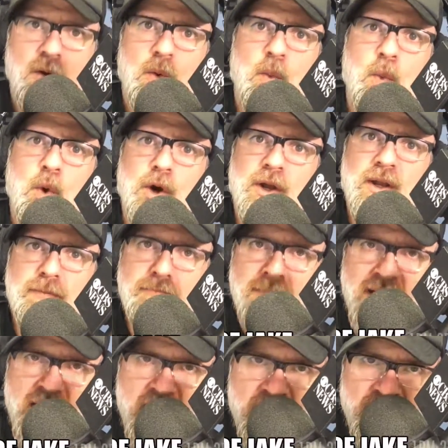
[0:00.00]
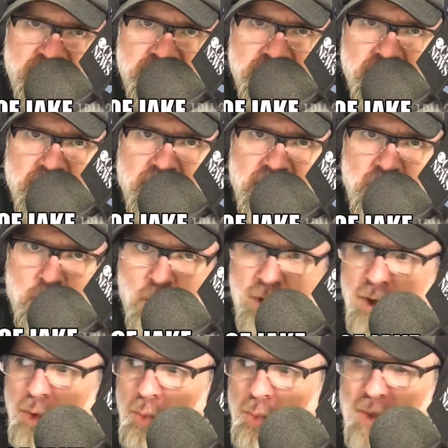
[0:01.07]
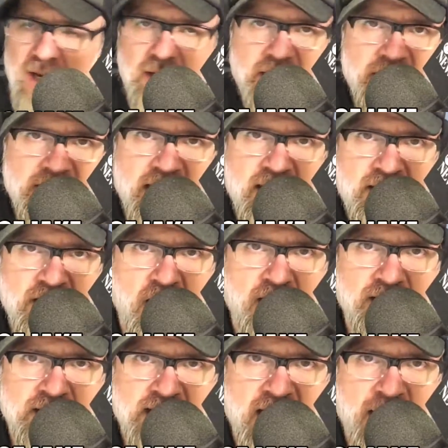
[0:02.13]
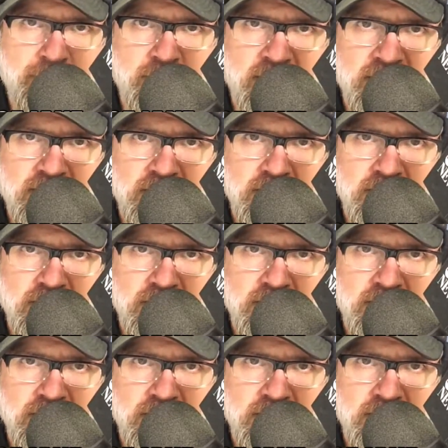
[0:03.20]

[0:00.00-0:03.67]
what it means, and we're going to relitigate Colin Kaepernick,